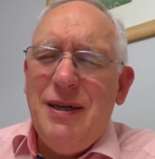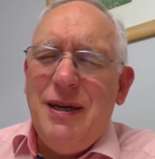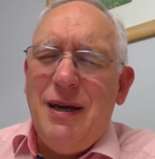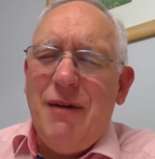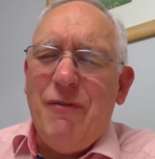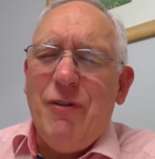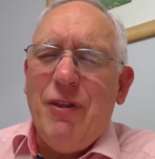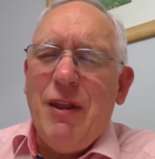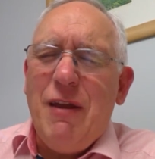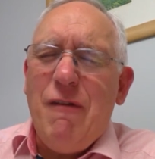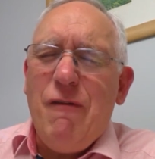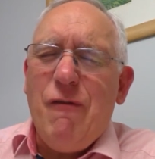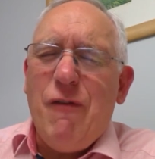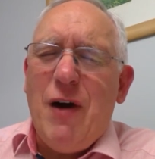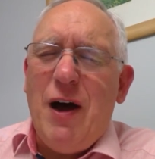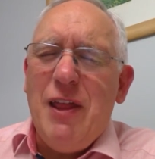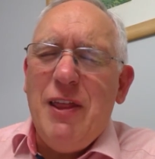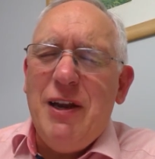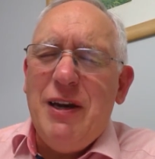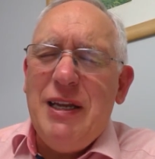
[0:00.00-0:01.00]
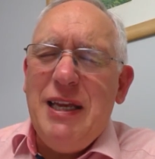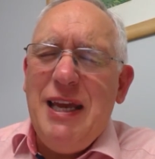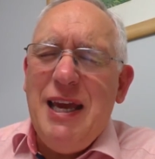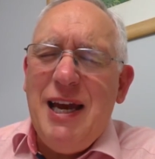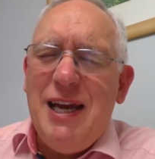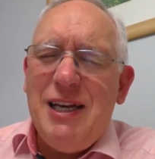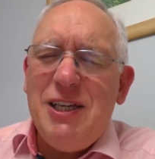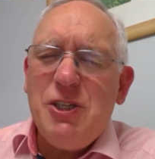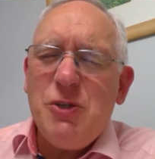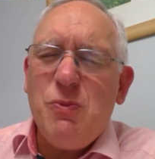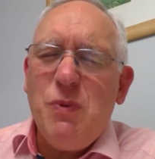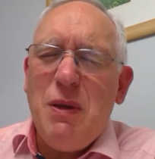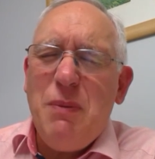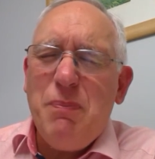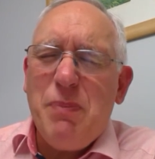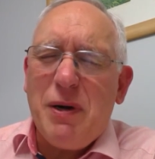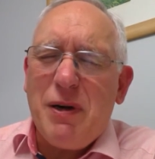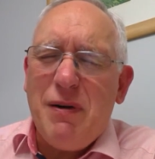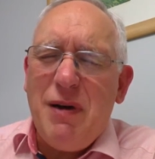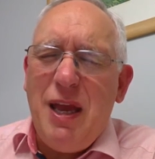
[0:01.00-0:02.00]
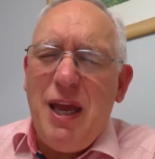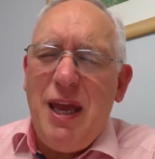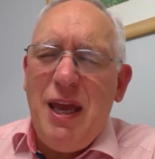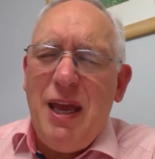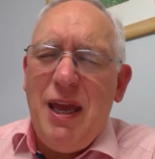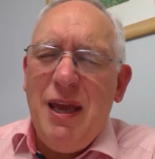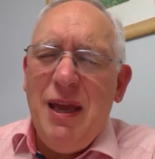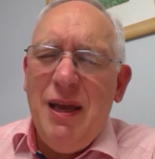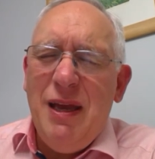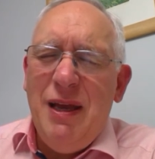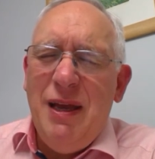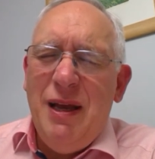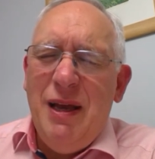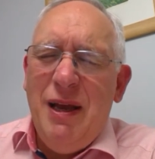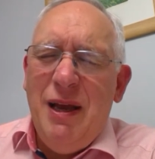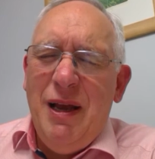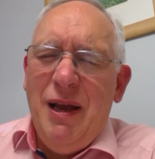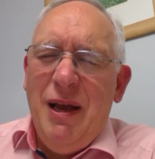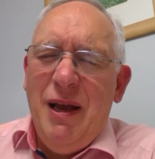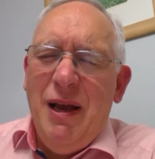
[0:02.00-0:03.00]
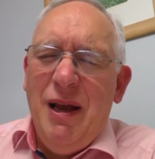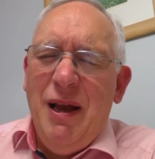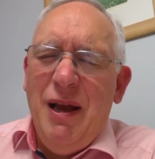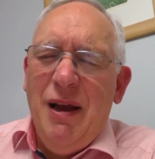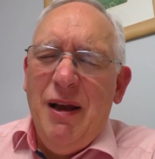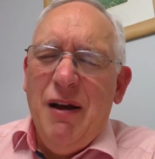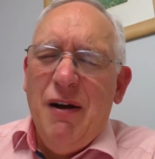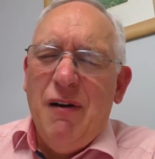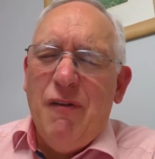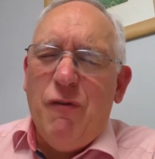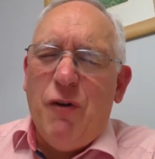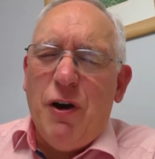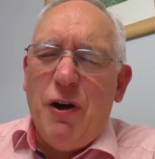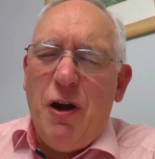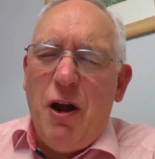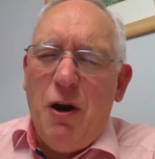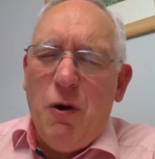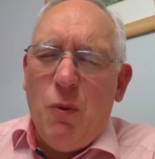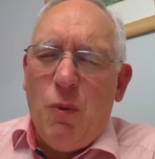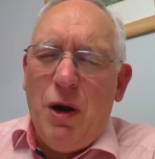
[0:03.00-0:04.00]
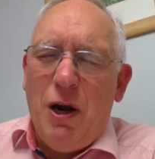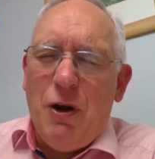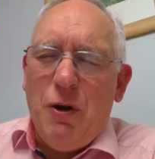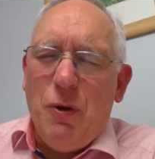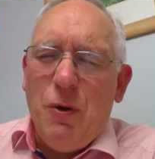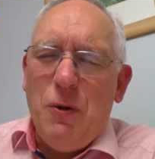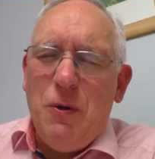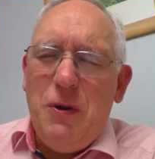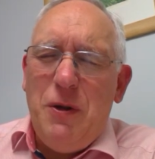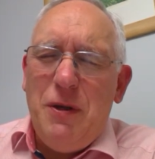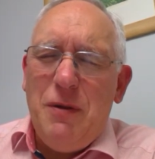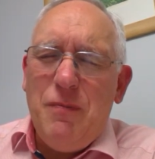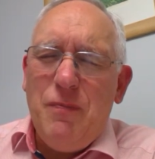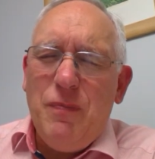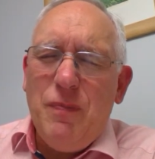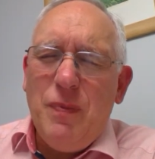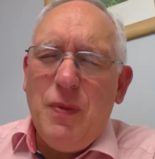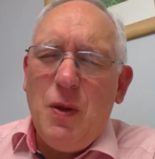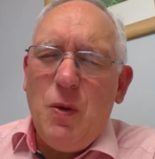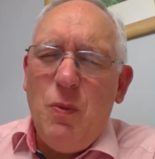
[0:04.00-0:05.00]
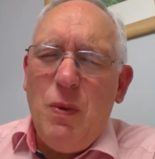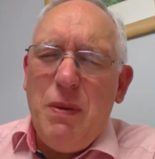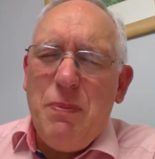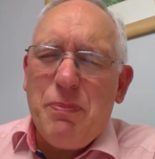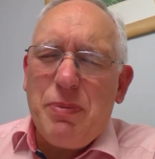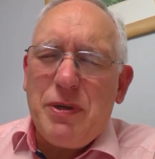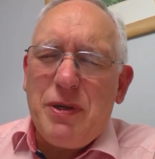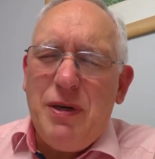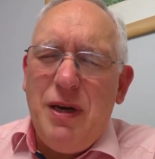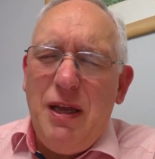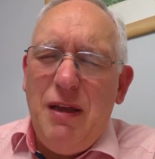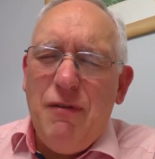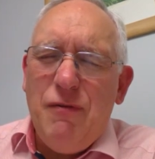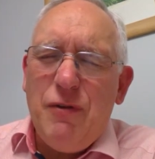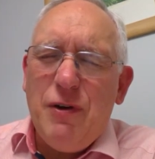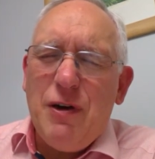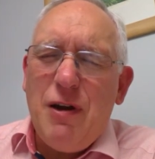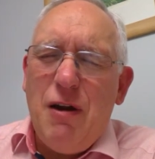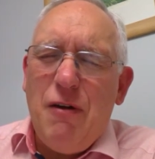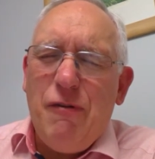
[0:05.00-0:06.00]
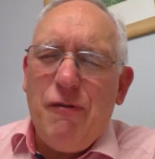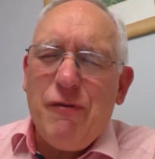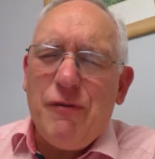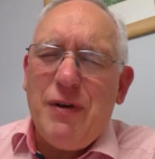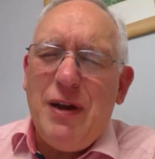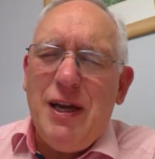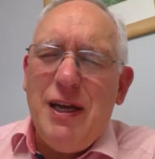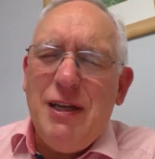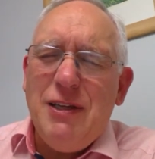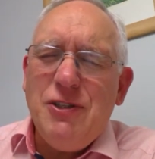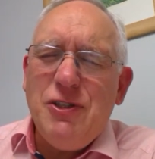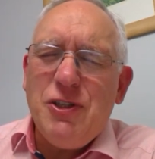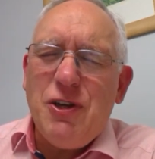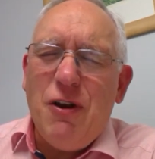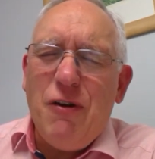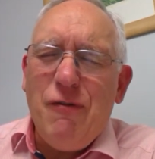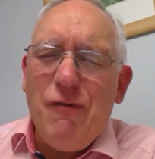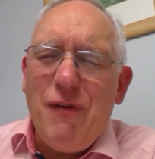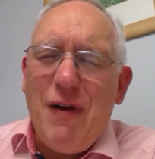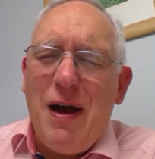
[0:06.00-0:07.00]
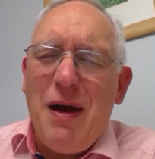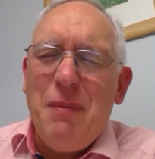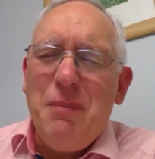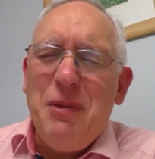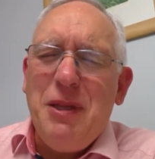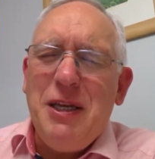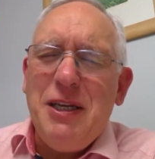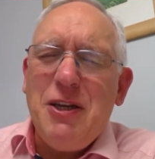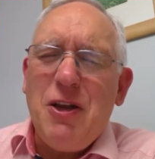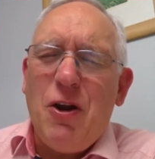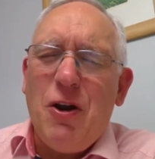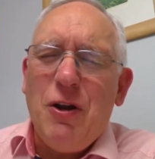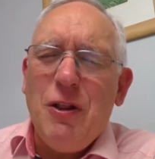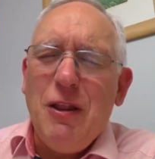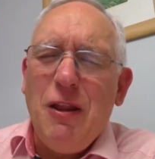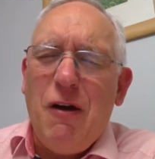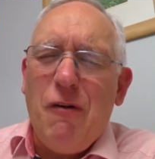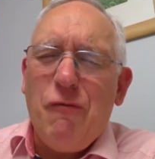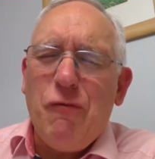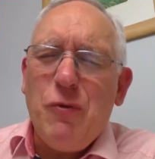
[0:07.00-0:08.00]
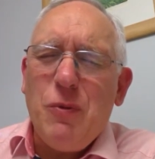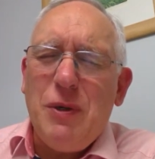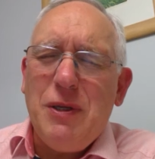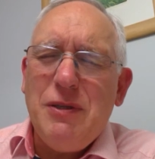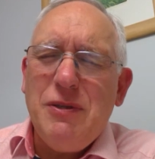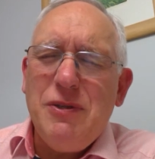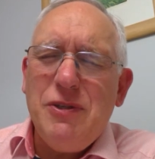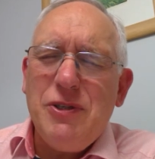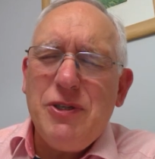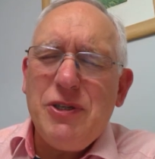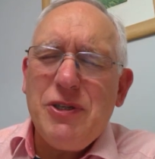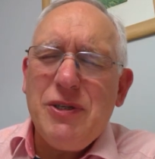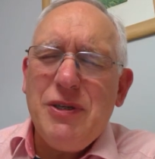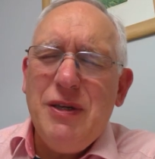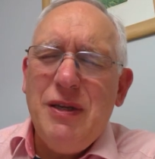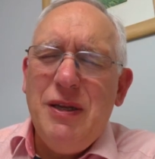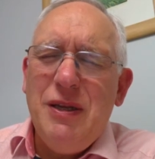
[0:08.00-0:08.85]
Heavenly Father, yes, we pray for our world. We pray for our friends, our family, our loved ones.